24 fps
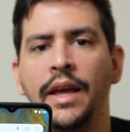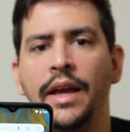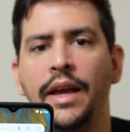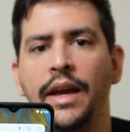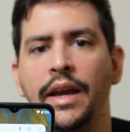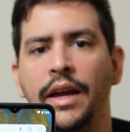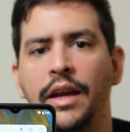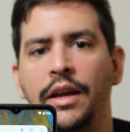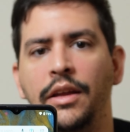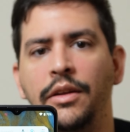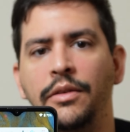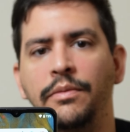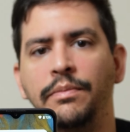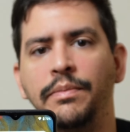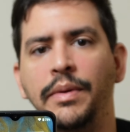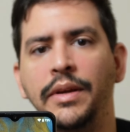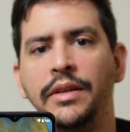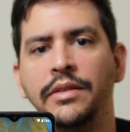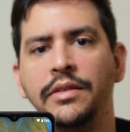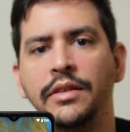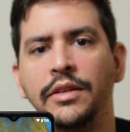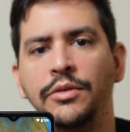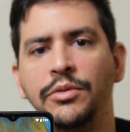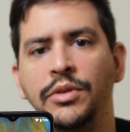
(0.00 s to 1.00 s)
And
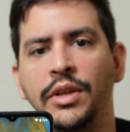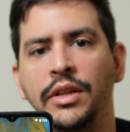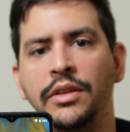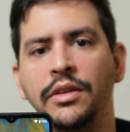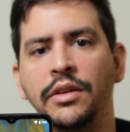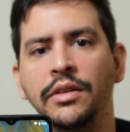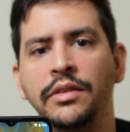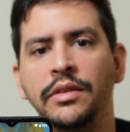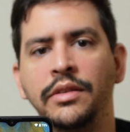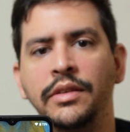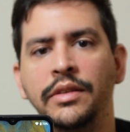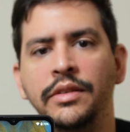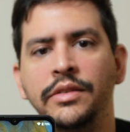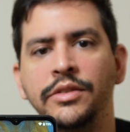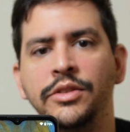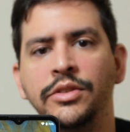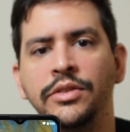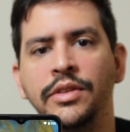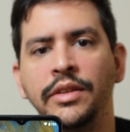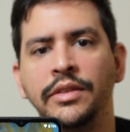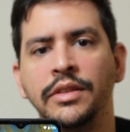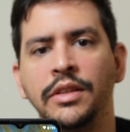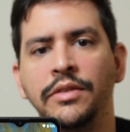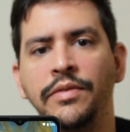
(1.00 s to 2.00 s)
basically what that does is
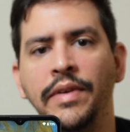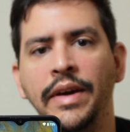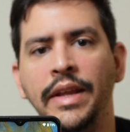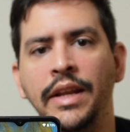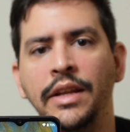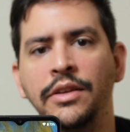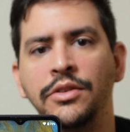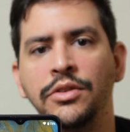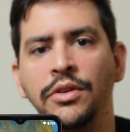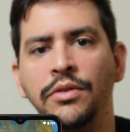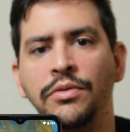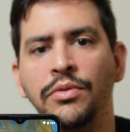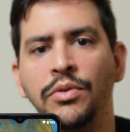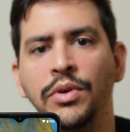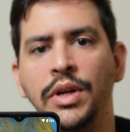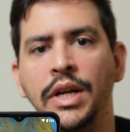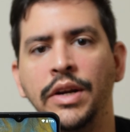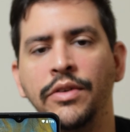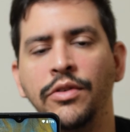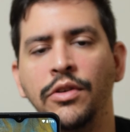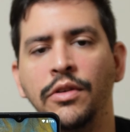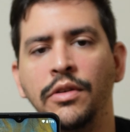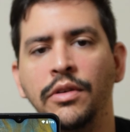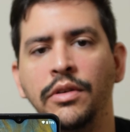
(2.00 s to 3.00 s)
just takes advantage of
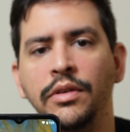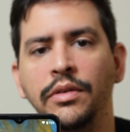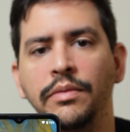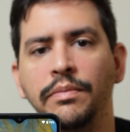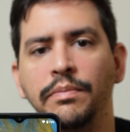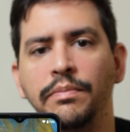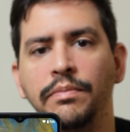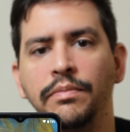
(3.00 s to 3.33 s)
whatever